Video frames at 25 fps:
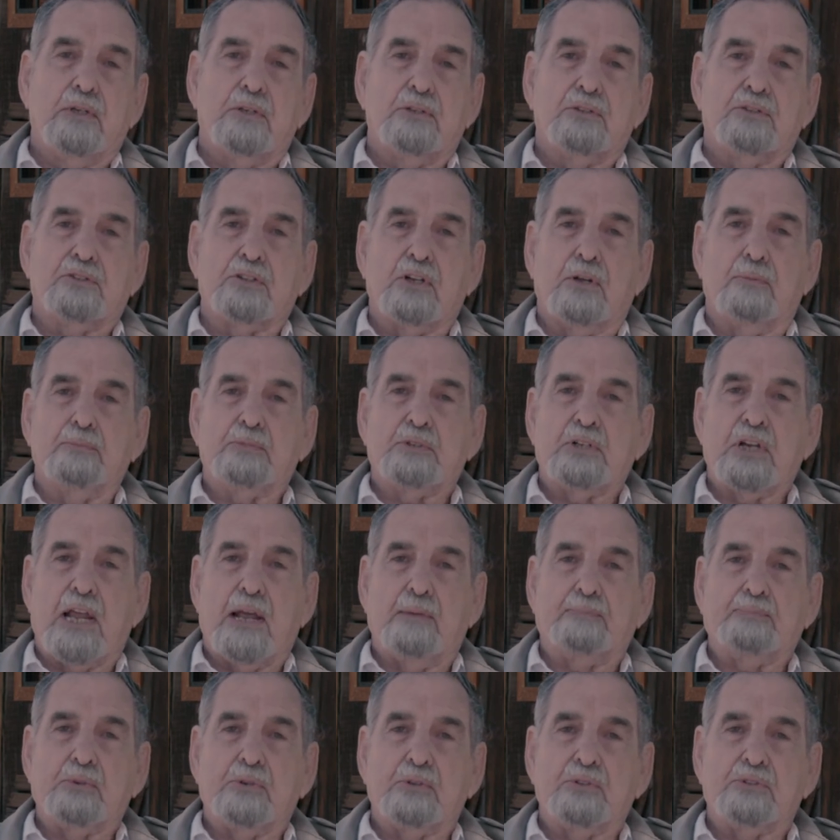Some
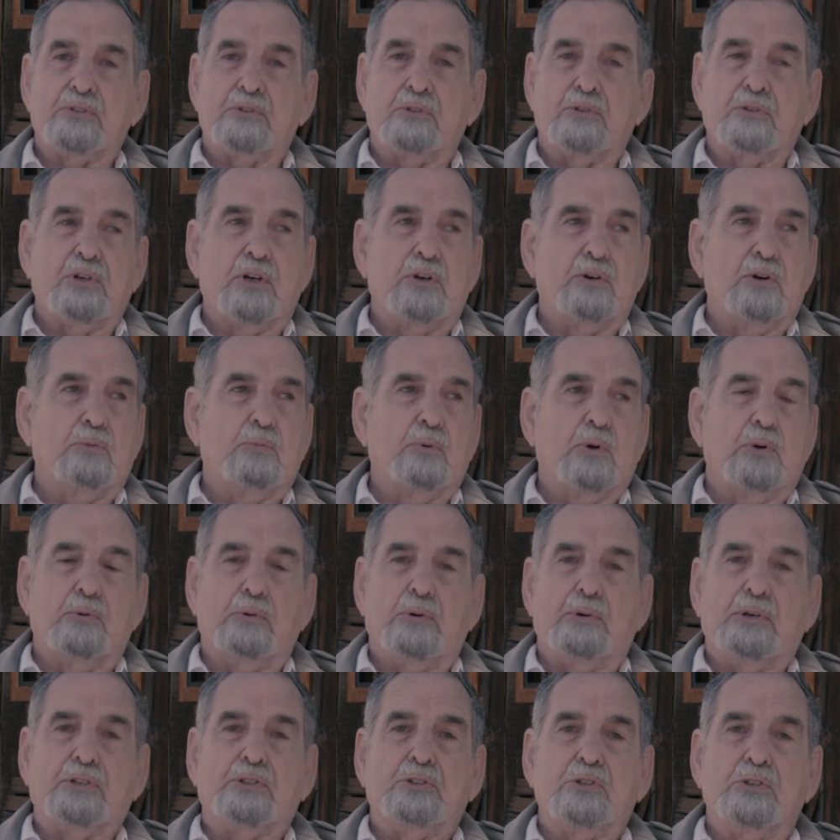chapters in there were
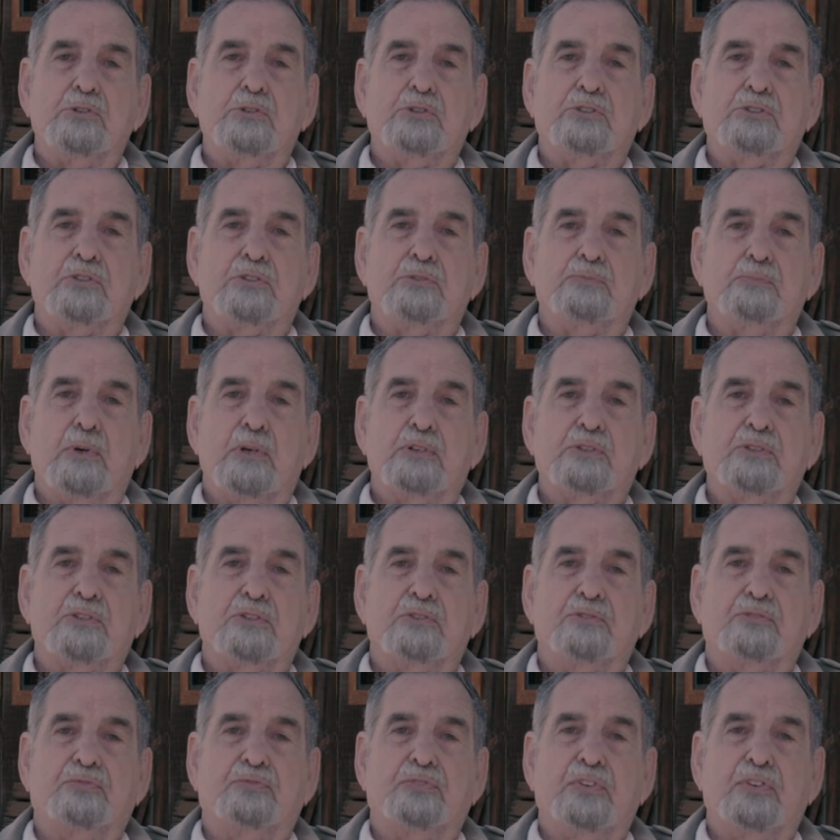reduced as much
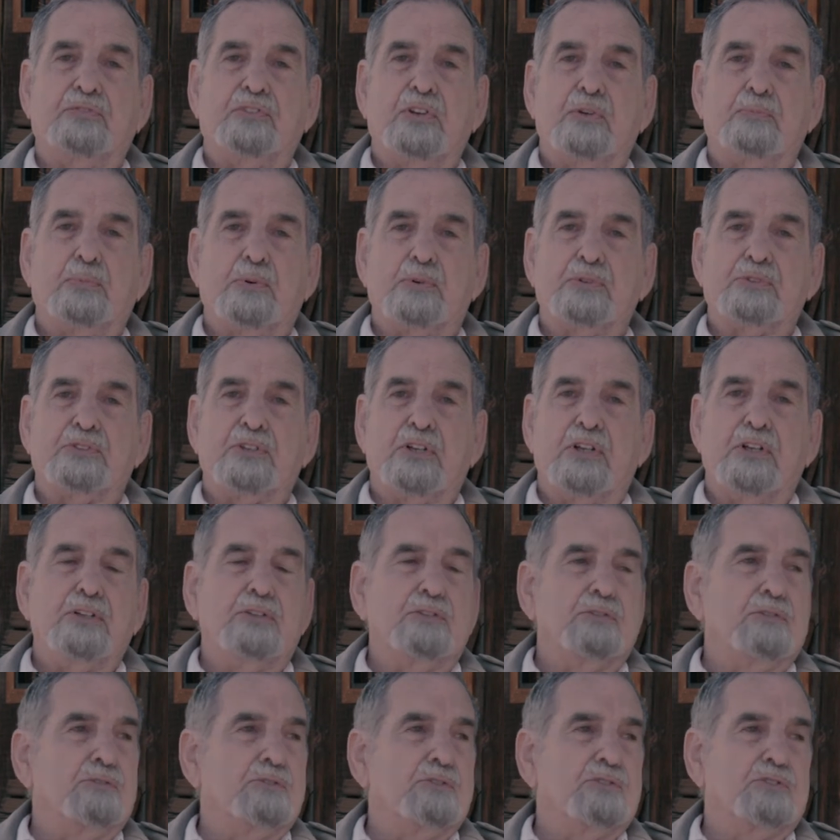as 50%,
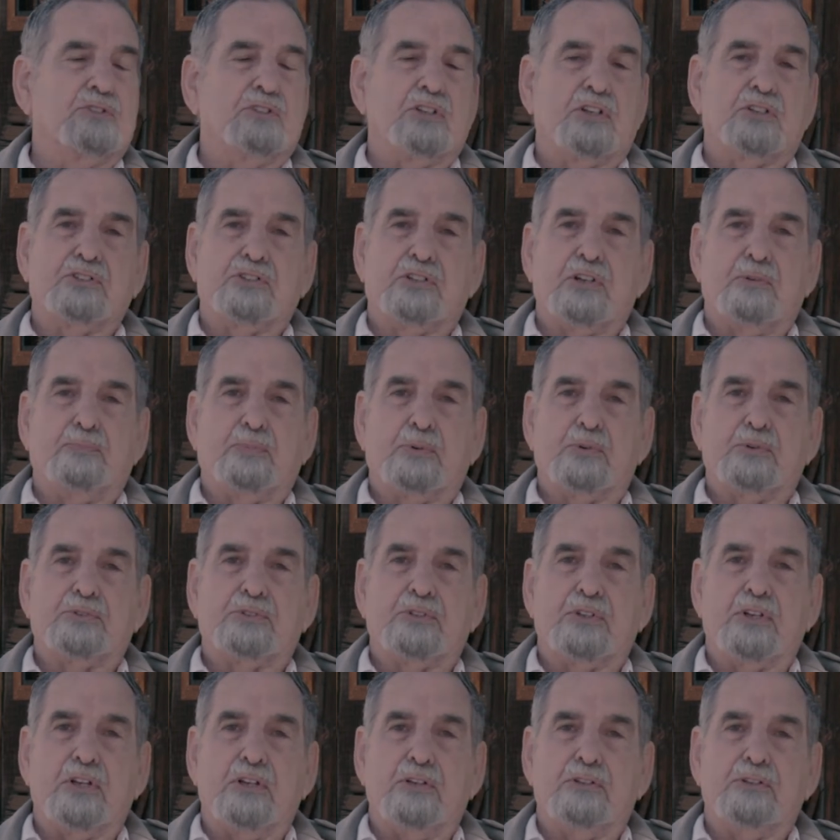
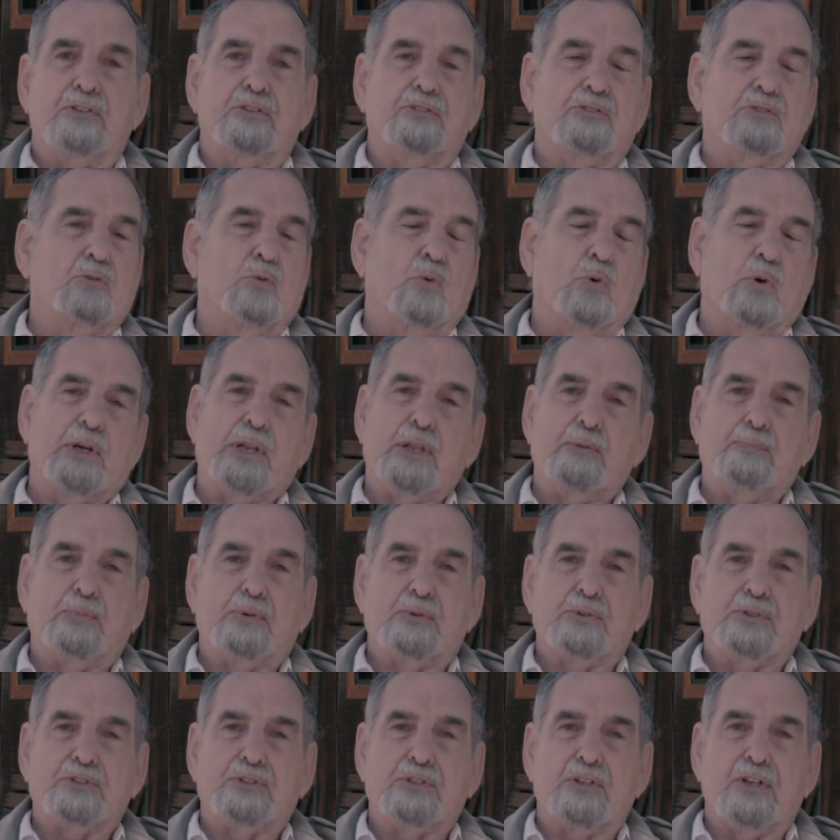60%,
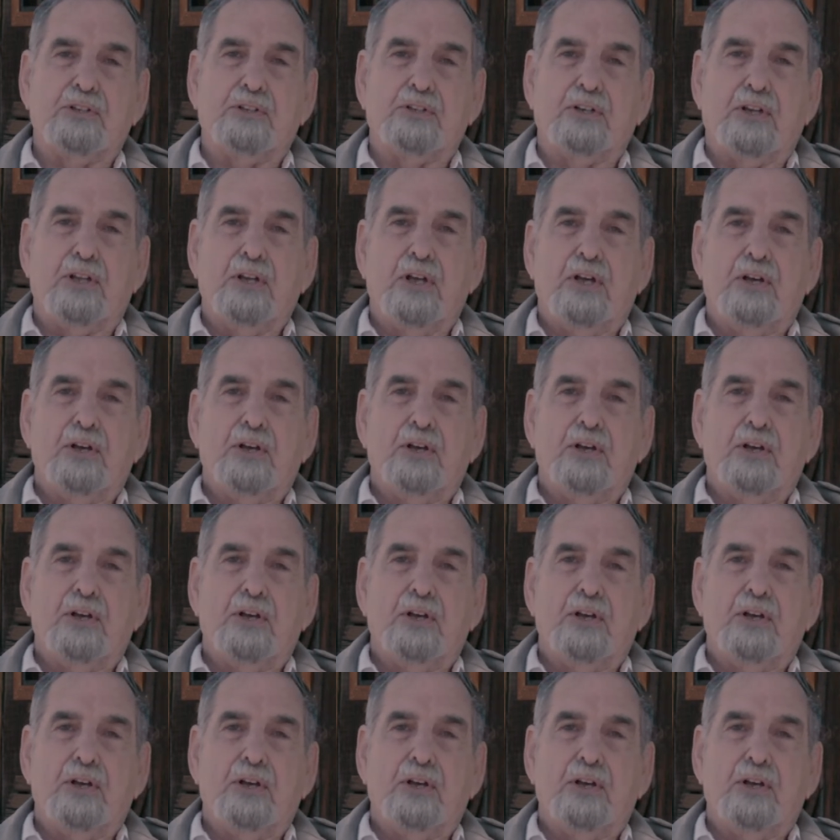20%.